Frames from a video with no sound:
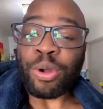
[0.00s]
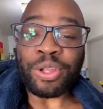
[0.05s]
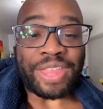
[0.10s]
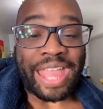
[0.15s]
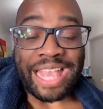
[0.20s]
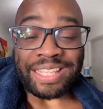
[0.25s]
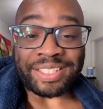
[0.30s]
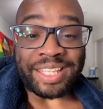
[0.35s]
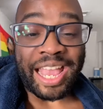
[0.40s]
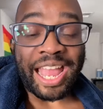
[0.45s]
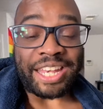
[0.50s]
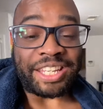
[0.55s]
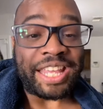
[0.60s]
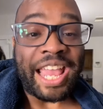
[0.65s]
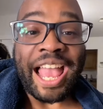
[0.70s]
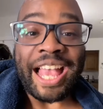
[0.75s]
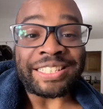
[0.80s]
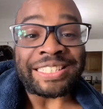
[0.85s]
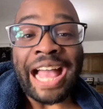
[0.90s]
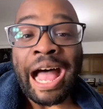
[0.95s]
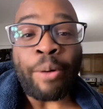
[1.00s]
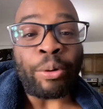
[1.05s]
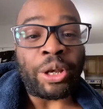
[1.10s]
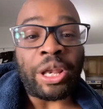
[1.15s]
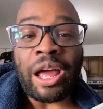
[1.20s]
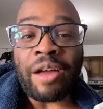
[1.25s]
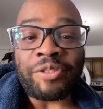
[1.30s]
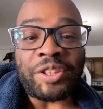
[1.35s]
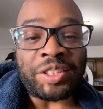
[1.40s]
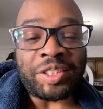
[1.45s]
With that said, yes, I
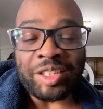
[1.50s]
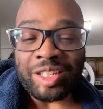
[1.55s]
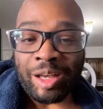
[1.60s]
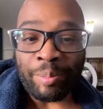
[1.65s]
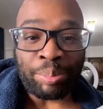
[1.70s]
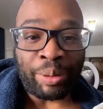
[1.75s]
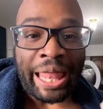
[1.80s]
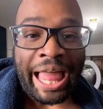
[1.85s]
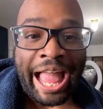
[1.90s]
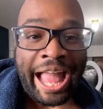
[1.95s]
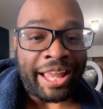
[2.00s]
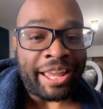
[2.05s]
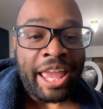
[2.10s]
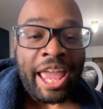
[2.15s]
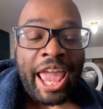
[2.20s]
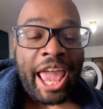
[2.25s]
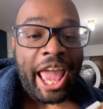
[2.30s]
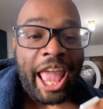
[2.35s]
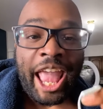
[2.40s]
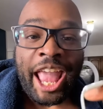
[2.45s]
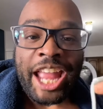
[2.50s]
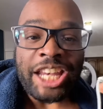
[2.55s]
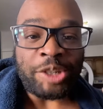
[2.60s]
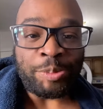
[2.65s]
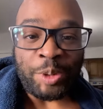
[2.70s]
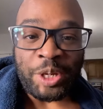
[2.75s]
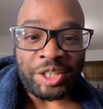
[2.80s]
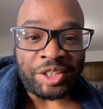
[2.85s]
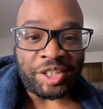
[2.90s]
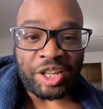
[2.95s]
would love to see a black
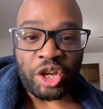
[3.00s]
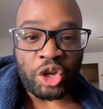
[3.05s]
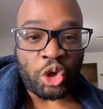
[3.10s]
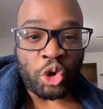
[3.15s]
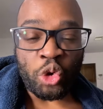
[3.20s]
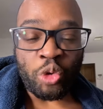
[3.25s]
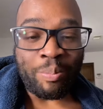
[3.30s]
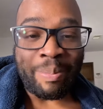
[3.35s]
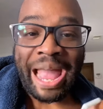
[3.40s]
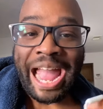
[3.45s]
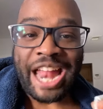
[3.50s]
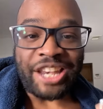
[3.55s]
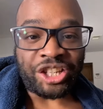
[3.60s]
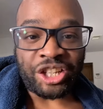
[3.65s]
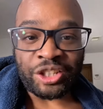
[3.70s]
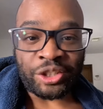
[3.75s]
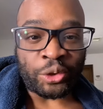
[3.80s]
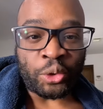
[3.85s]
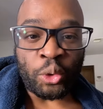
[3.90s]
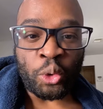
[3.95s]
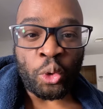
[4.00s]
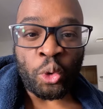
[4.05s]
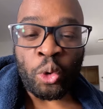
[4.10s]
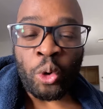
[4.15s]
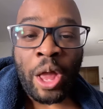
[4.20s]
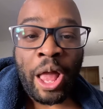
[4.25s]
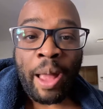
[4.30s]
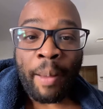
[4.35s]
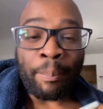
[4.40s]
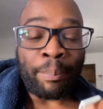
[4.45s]
HBCU magic
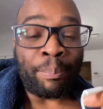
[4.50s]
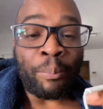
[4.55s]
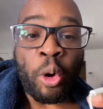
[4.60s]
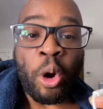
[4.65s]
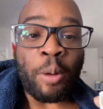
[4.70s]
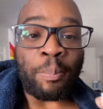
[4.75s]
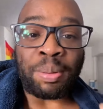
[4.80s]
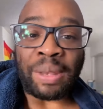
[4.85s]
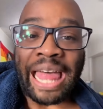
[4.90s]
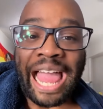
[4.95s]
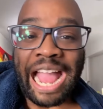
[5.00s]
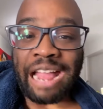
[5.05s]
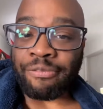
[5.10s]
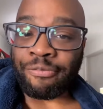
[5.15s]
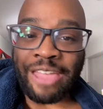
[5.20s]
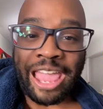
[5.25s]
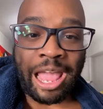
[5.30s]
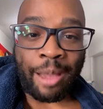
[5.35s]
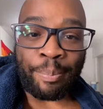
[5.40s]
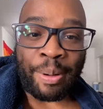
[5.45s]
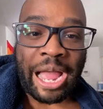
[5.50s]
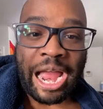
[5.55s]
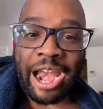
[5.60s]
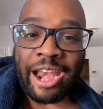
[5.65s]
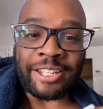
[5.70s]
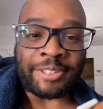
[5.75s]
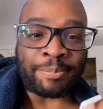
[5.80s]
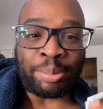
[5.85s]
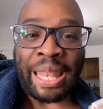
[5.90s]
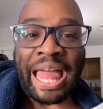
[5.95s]
school, more black
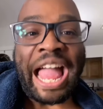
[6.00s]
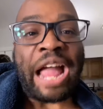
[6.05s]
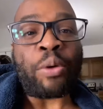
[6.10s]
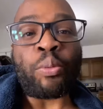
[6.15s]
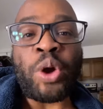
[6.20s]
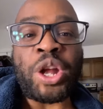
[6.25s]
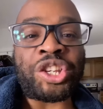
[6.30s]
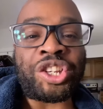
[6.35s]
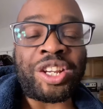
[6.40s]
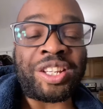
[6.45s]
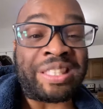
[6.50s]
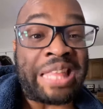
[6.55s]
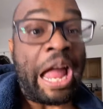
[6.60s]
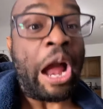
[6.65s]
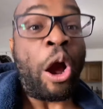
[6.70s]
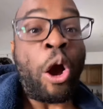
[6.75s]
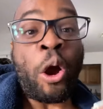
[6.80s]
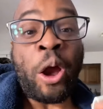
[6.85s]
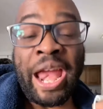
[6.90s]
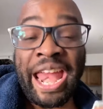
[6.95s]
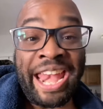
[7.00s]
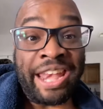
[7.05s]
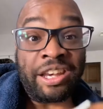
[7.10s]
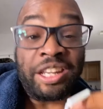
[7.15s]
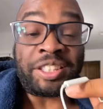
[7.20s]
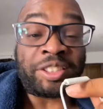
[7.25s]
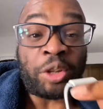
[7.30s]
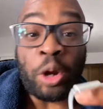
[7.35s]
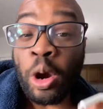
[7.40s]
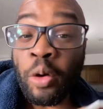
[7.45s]
vampires, black witches that aren't
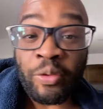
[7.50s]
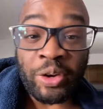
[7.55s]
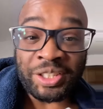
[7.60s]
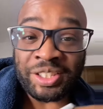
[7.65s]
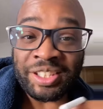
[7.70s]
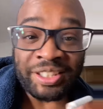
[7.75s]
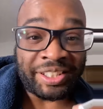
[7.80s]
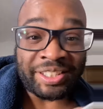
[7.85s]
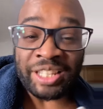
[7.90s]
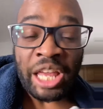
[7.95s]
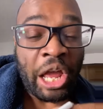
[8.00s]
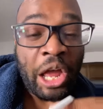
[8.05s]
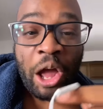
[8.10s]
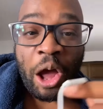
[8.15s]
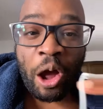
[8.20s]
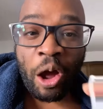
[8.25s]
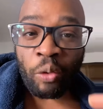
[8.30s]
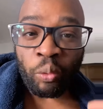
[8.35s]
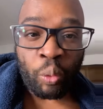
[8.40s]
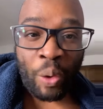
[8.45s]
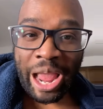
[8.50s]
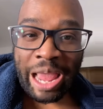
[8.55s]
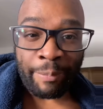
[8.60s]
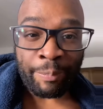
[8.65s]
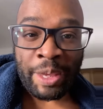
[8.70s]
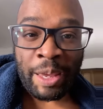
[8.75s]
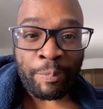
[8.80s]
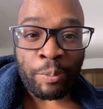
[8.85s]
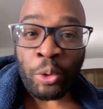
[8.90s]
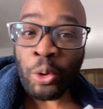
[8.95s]
in the services of
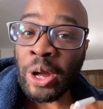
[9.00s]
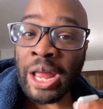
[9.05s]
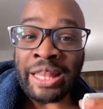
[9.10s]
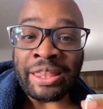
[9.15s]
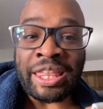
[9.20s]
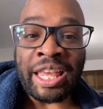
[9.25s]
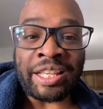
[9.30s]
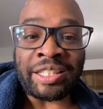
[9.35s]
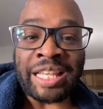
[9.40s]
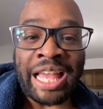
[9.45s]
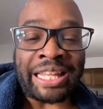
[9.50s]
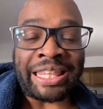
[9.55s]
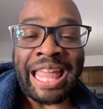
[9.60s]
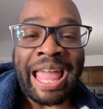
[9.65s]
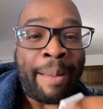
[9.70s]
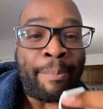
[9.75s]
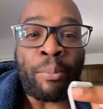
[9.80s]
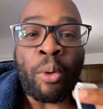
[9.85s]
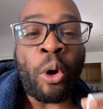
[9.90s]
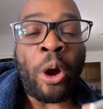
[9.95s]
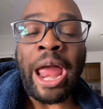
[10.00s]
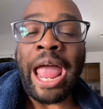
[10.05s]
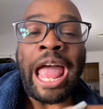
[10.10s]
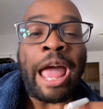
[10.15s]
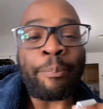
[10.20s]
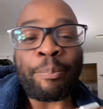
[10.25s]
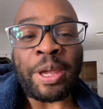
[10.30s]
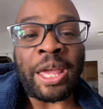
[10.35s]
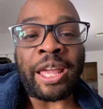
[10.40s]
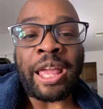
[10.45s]
white people and things like that, more
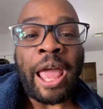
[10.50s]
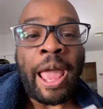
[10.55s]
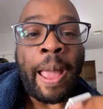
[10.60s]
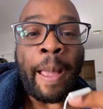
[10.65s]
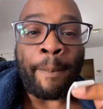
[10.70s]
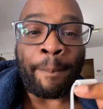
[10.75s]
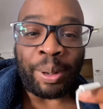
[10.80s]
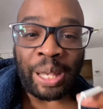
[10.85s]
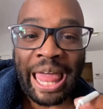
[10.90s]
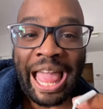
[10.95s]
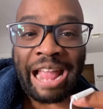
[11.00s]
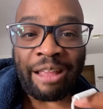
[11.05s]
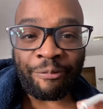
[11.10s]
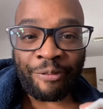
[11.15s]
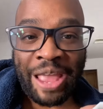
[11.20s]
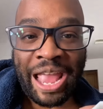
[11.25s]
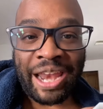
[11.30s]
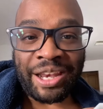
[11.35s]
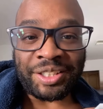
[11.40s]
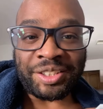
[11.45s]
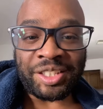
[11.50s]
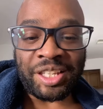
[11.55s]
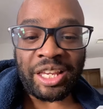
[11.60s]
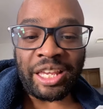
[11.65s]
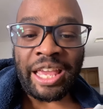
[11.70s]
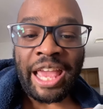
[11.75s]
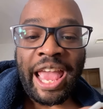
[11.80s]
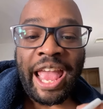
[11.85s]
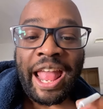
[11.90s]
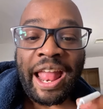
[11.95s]
epic black
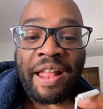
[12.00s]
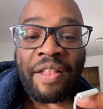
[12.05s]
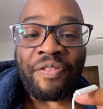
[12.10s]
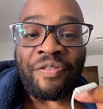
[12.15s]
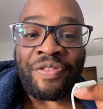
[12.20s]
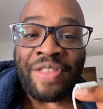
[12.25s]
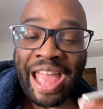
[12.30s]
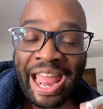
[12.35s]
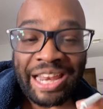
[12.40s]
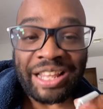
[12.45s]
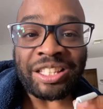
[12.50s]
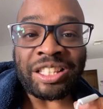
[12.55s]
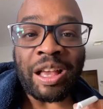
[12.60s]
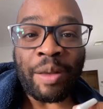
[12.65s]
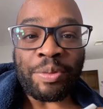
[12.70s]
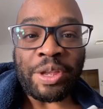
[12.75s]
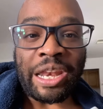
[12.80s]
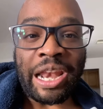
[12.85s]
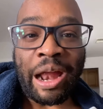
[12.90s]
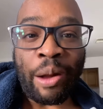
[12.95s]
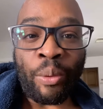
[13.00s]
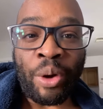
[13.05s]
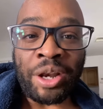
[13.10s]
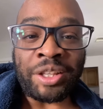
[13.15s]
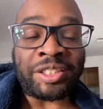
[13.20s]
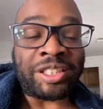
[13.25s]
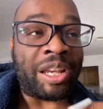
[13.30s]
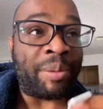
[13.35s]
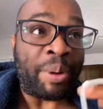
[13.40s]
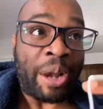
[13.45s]
fantasy. That is something that I
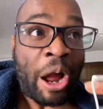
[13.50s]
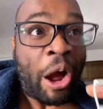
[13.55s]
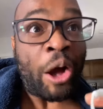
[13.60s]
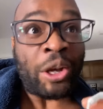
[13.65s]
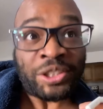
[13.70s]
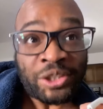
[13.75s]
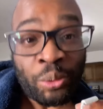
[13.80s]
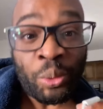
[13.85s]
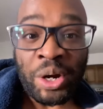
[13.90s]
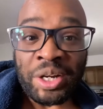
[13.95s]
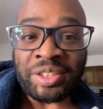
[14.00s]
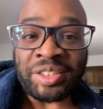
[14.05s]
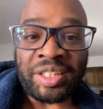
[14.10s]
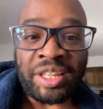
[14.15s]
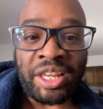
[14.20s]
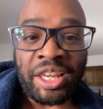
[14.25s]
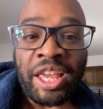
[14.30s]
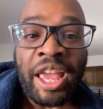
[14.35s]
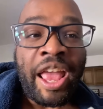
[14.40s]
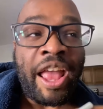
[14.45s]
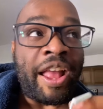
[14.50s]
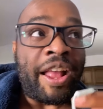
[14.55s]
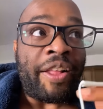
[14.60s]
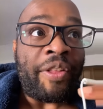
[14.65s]
want to see, but I also want to see